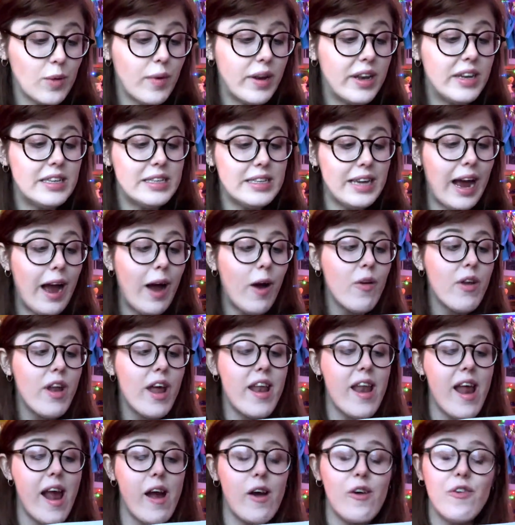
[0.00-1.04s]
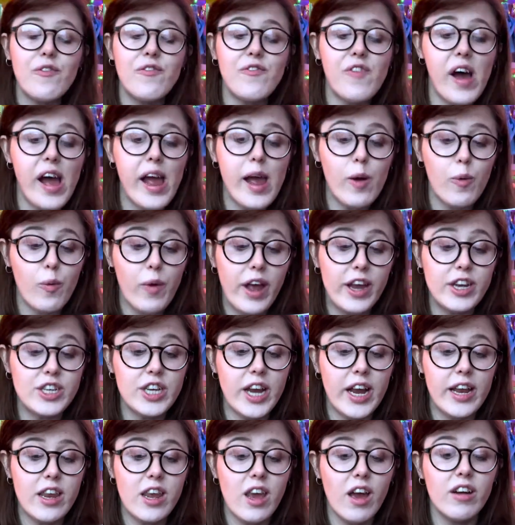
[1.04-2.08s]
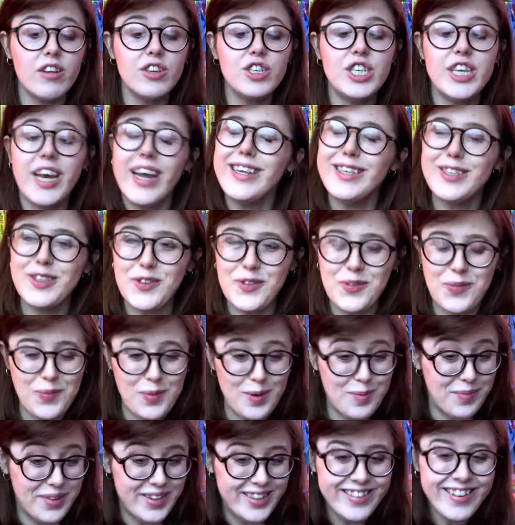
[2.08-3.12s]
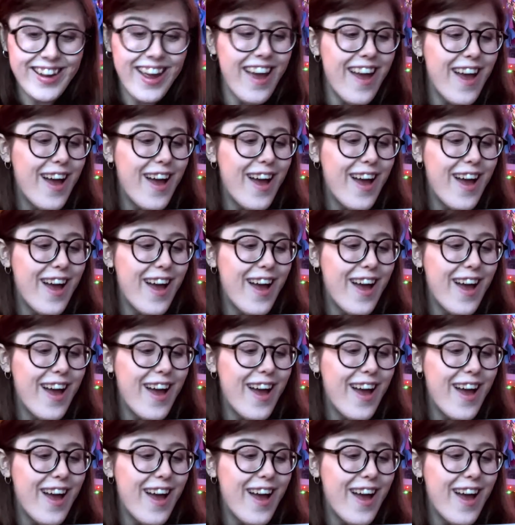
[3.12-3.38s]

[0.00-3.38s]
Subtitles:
when a down and out fire witch and young gentlewoman